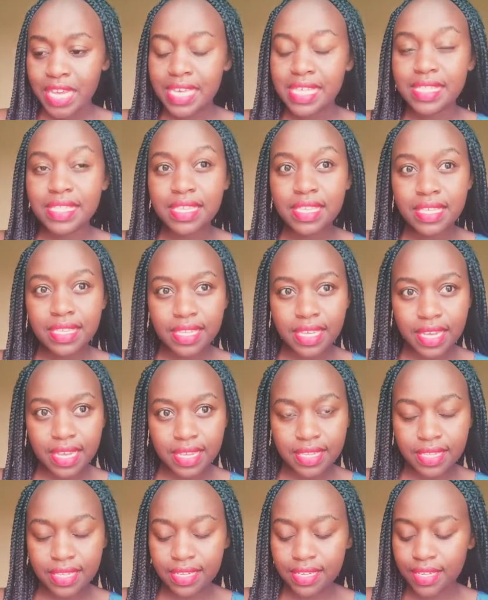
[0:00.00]
In this
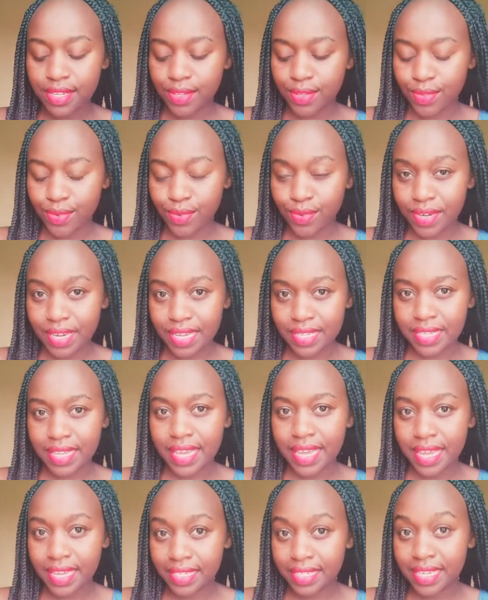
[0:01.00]
case, it is known as
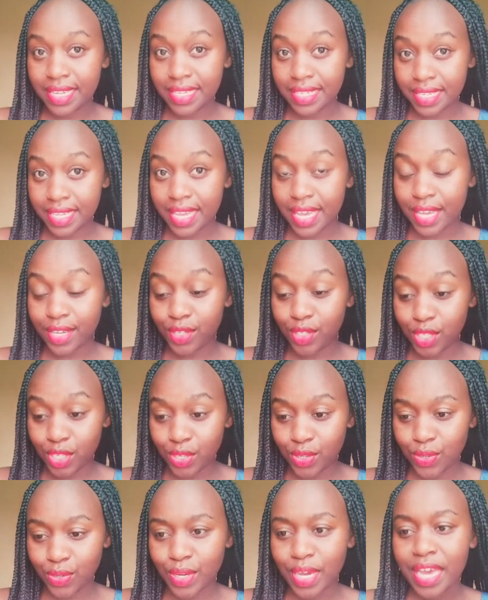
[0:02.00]

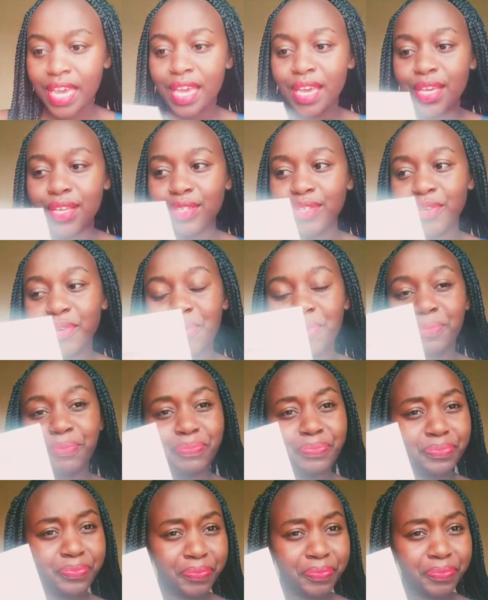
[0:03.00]
HSK2. So,